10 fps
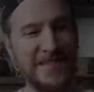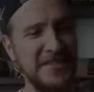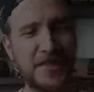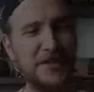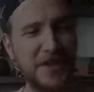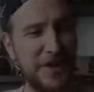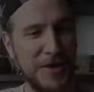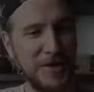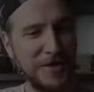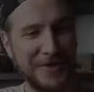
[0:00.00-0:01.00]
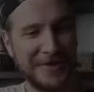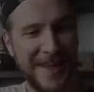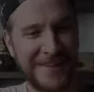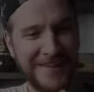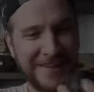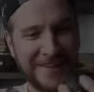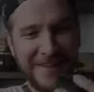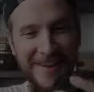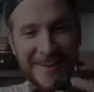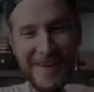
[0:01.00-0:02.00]
It's such a cute little lens. Like,
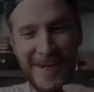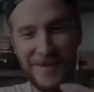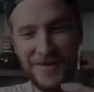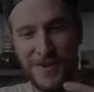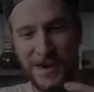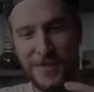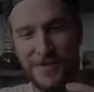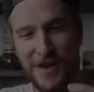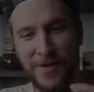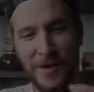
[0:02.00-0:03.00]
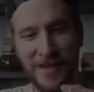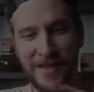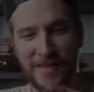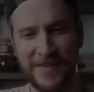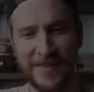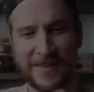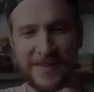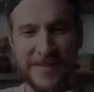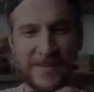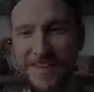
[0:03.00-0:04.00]
look at it. How do you not want this?
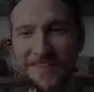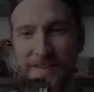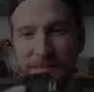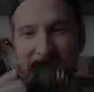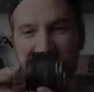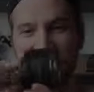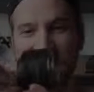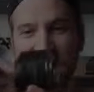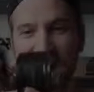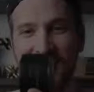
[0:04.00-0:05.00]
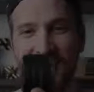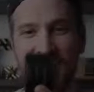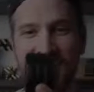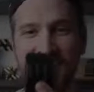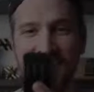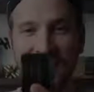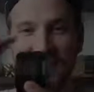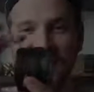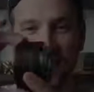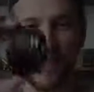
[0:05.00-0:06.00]
It's like a little pancake. Look at
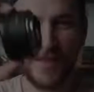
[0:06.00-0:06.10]
that. Look how